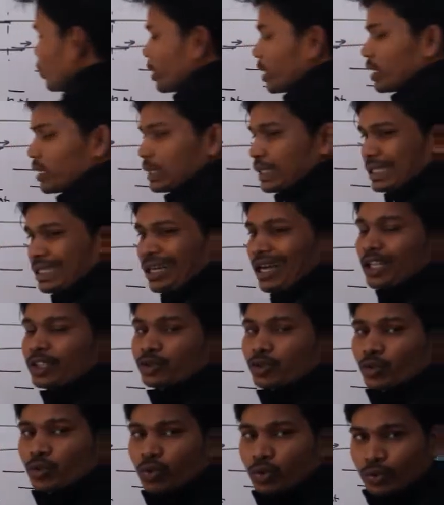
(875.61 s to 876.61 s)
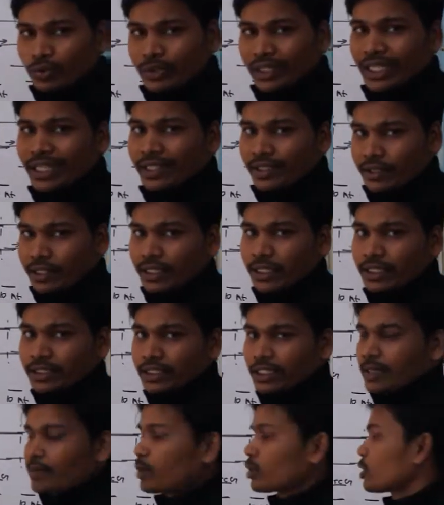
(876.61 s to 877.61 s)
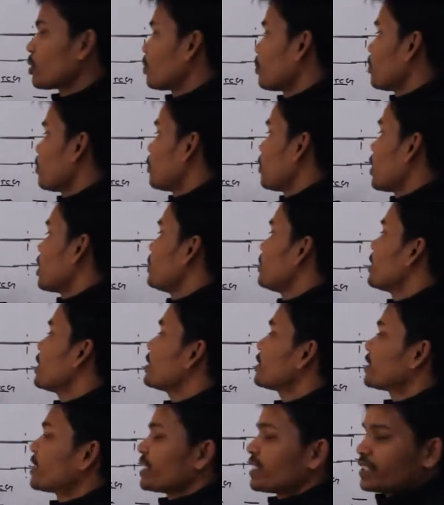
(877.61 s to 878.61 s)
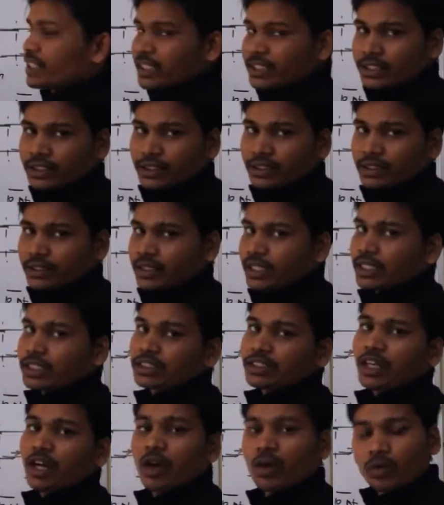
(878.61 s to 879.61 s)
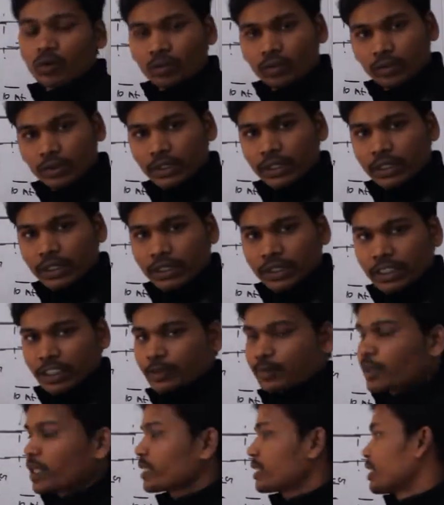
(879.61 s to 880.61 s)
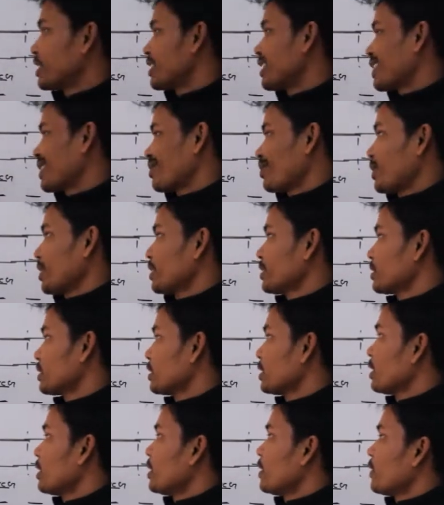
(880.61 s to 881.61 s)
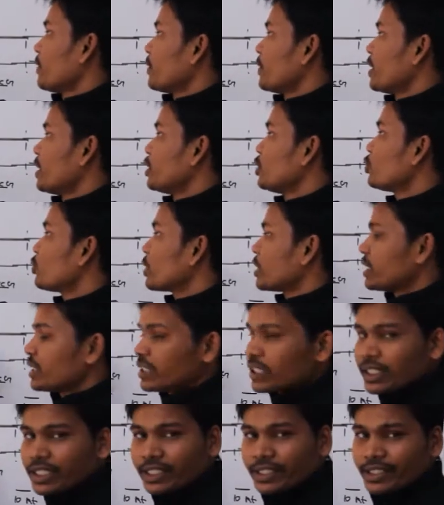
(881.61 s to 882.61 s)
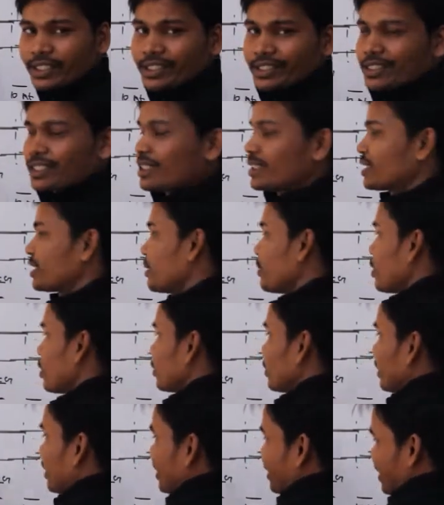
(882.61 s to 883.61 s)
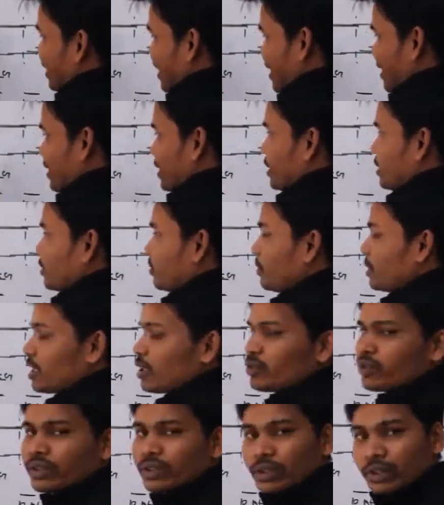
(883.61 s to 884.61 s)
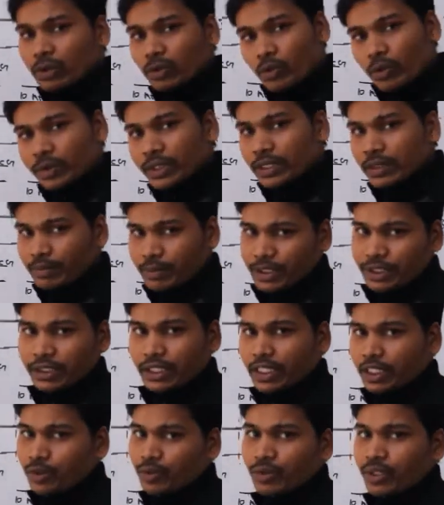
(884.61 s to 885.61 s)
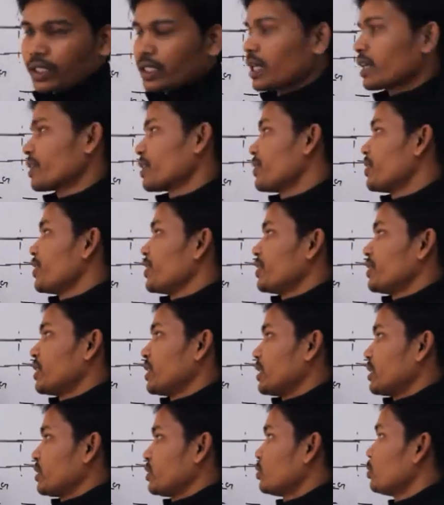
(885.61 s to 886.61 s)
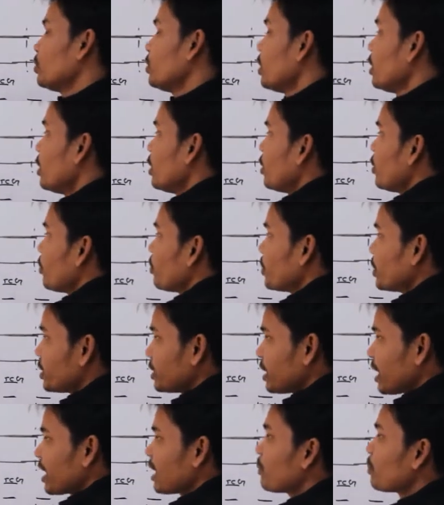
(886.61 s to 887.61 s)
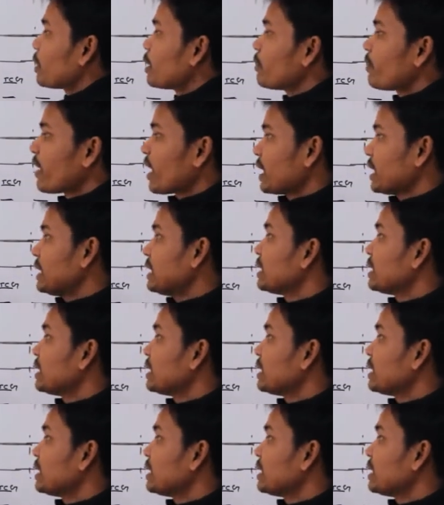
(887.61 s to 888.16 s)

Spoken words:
can also go to the another lecture about the polymerase chain reactions. That's how this process takes place. Then you can easily understand about that techniques. Without knowing PCR, you cannot understand. So PCR amplify